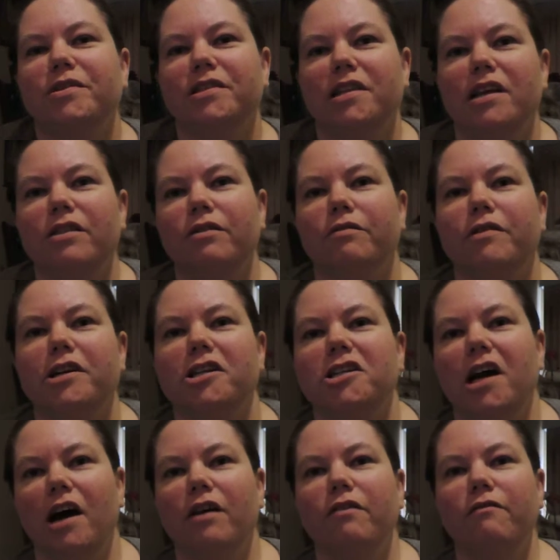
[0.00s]
to extend their reach
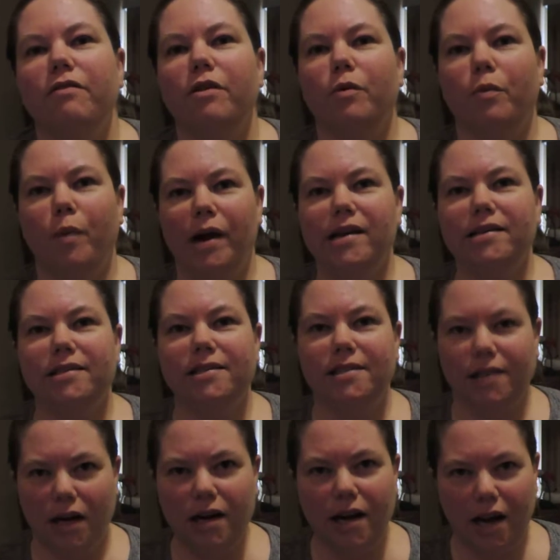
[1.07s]
out of the White
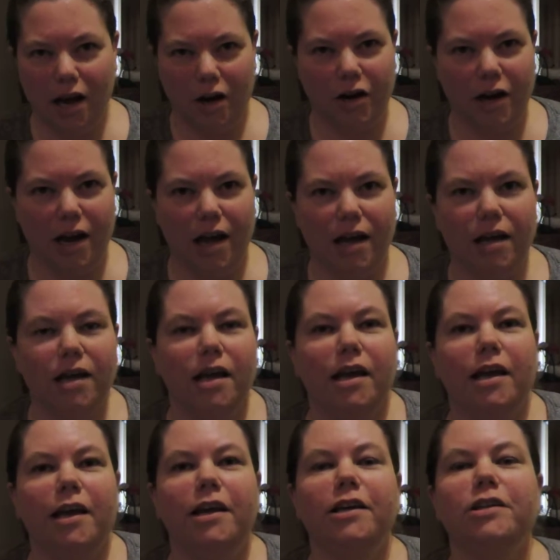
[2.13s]
Sun area
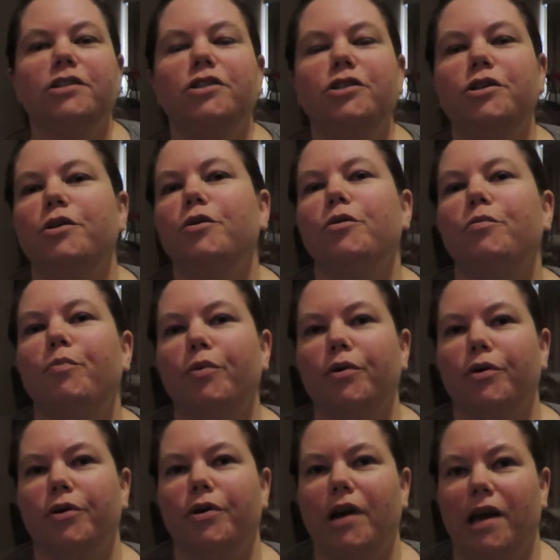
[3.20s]
into
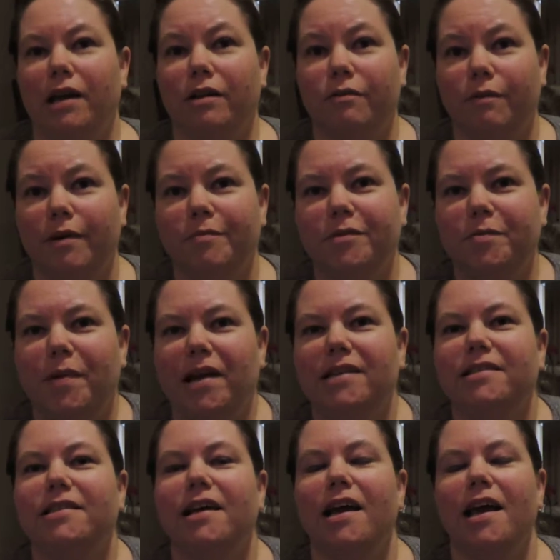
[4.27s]
border and rim
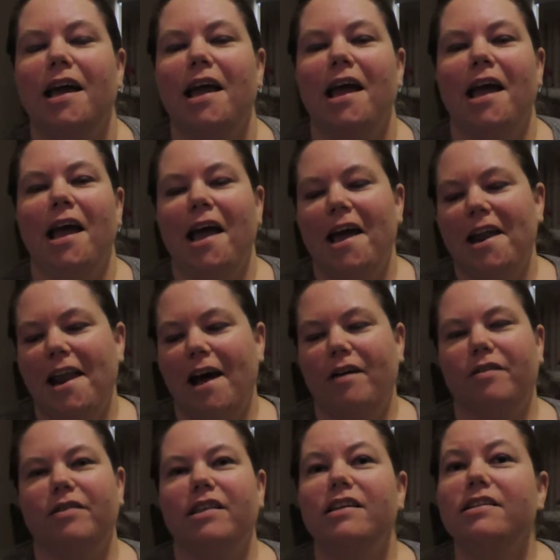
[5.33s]
space.
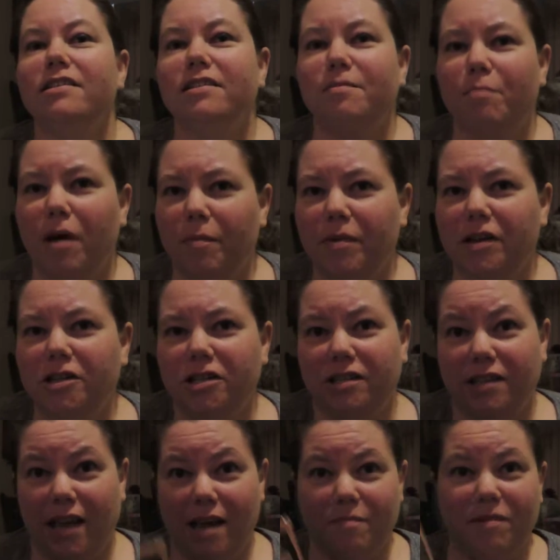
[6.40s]
Now, this puppy
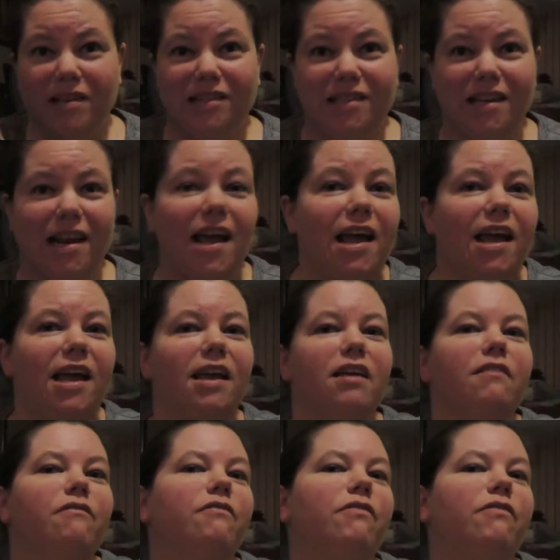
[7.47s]
just came in today.